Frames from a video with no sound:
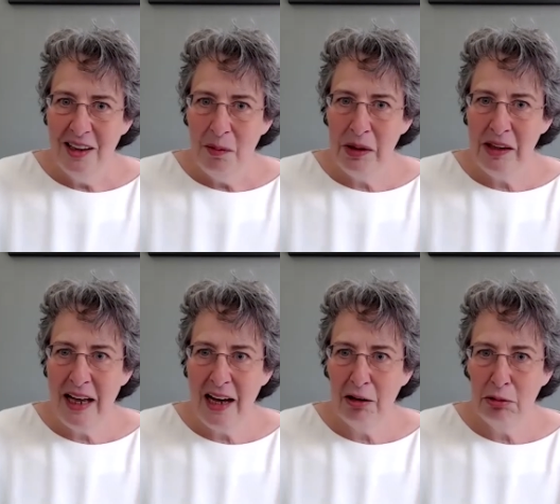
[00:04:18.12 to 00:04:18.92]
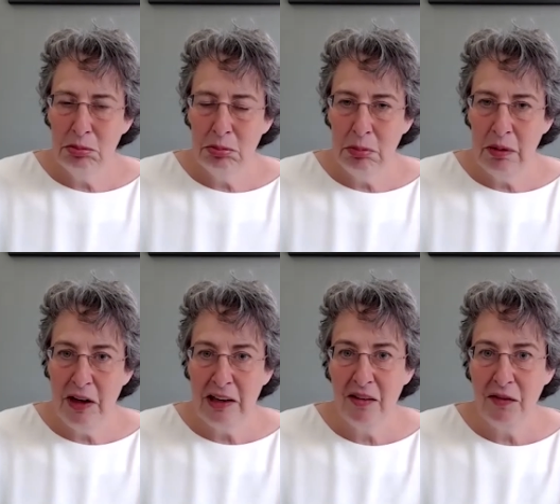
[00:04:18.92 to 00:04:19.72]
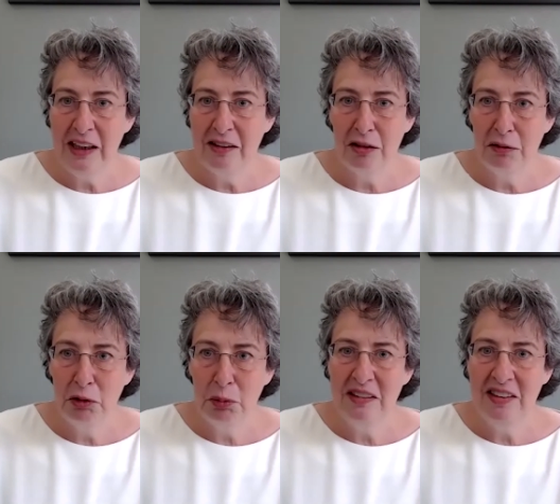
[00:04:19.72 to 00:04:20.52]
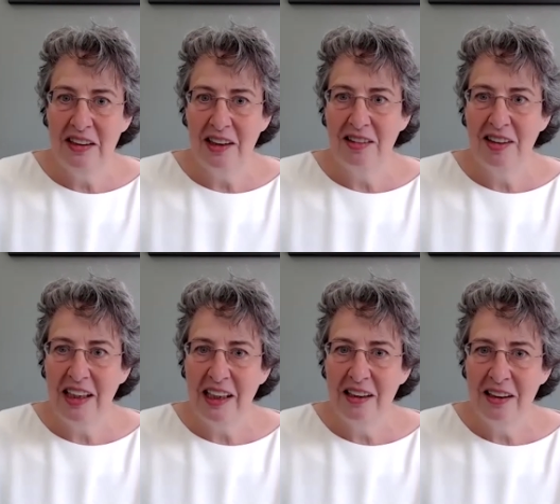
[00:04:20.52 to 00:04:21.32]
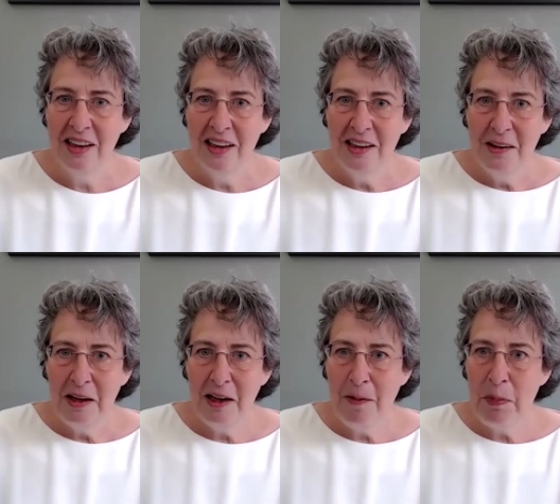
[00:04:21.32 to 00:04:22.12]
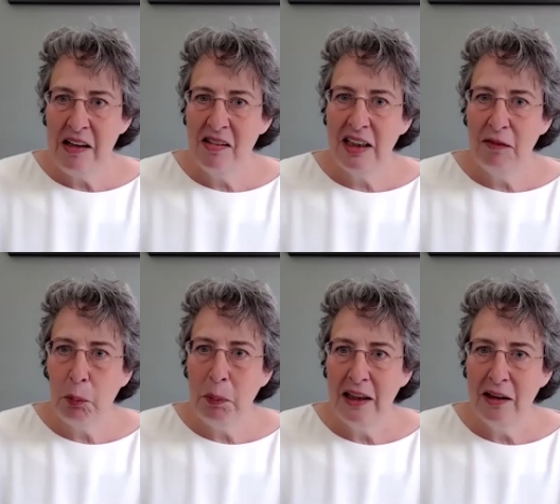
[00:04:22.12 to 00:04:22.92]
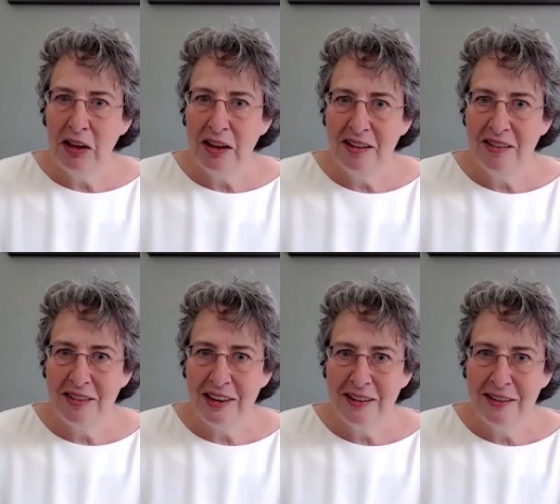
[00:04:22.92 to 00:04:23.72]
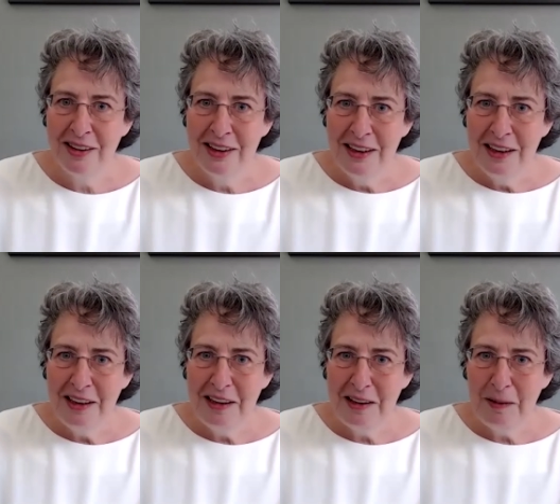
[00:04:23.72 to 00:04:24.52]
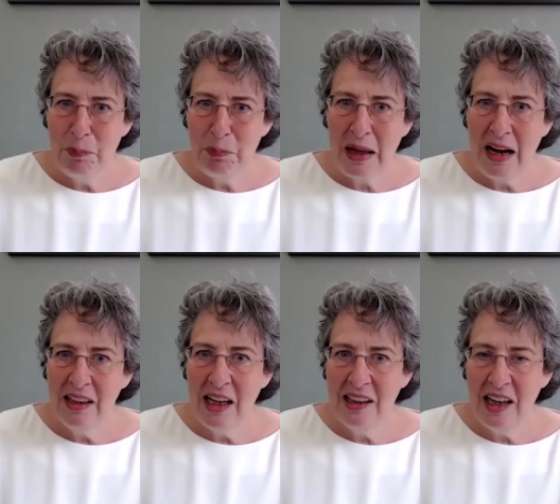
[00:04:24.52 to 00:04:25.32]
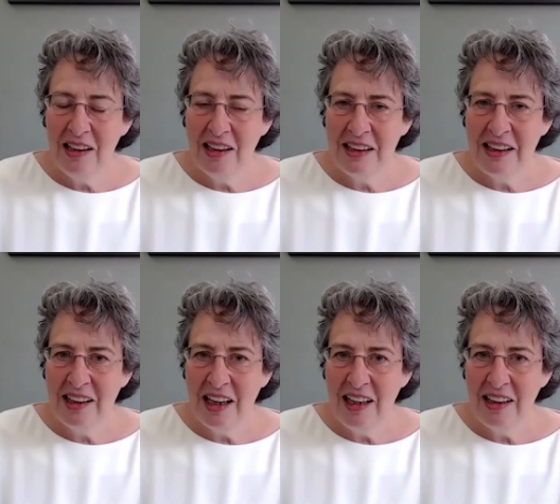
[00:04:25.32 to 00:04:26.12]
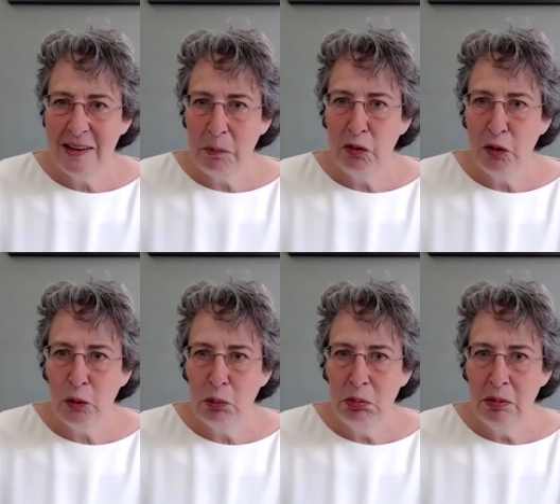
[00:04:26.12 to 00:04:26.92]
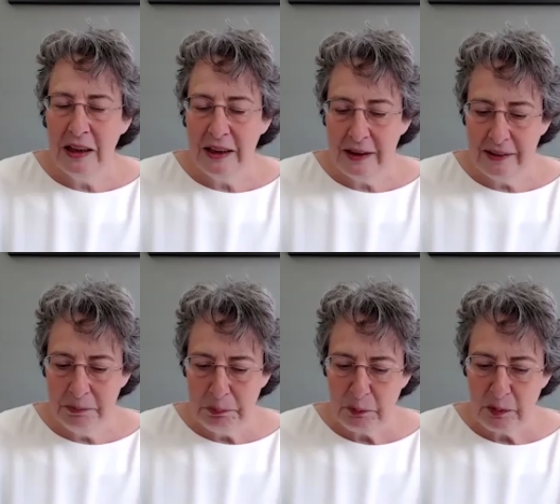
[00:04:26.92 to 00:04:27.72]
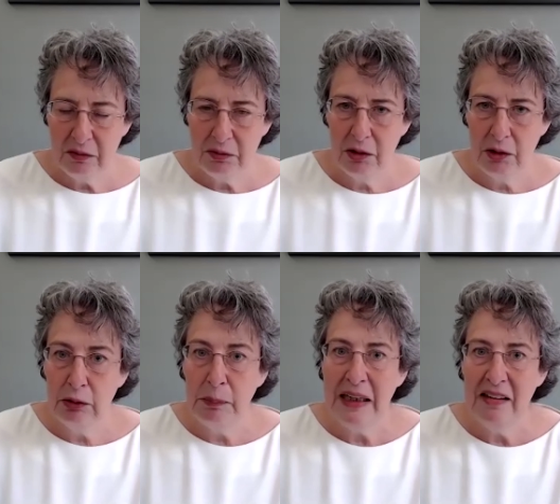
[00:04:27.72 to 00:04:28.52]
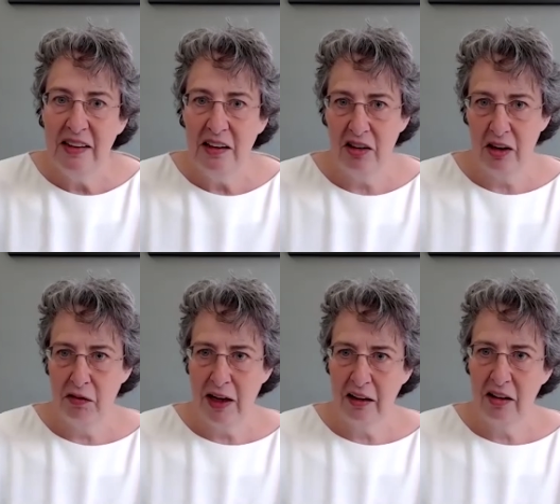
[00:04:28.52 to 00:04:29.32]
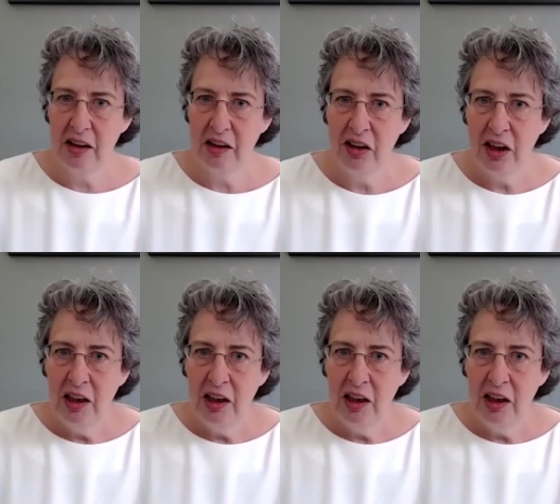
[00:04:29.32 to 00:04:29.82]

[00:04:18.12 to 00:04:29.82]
But now, effectively as of 2019, um, it's a level playing field, isn't it? Um, I, I, I, except for uh, the, the, rebasing, so the fact that